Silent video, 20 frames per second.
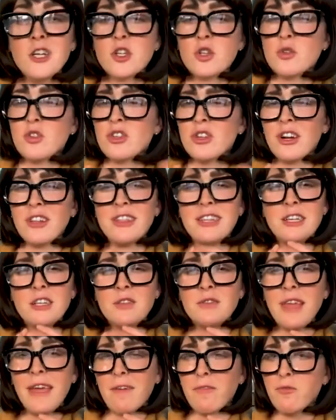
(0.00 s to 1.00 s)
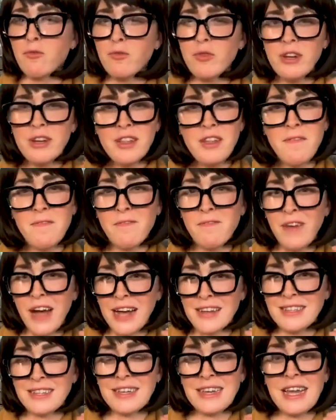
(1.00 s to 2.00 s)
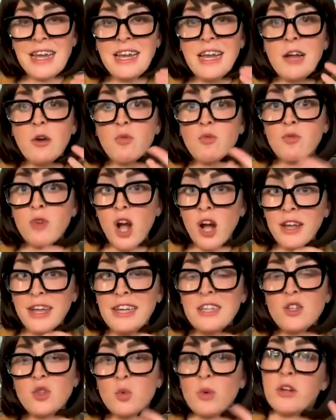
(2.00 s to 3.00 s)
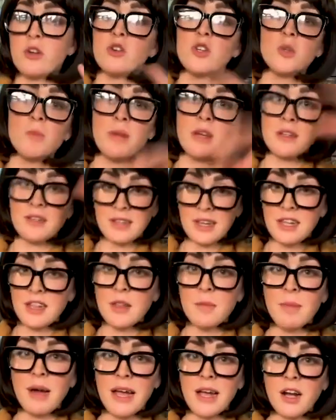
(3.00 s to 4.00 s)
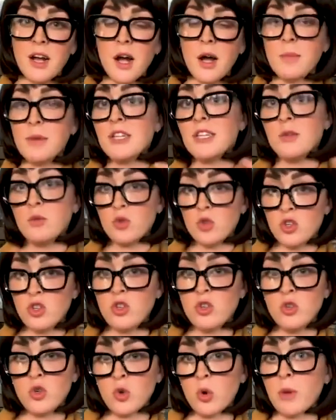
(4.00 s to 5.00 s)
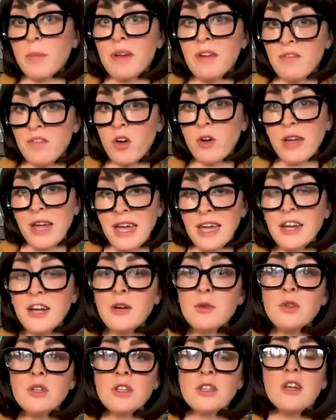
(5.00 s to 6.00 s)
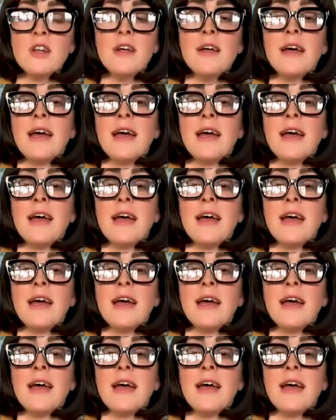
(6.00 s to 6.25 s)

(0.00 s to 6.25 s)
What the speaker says: So it's got these like really fascinating rocky soils because in the Mayacamas it was dormant volcanoes.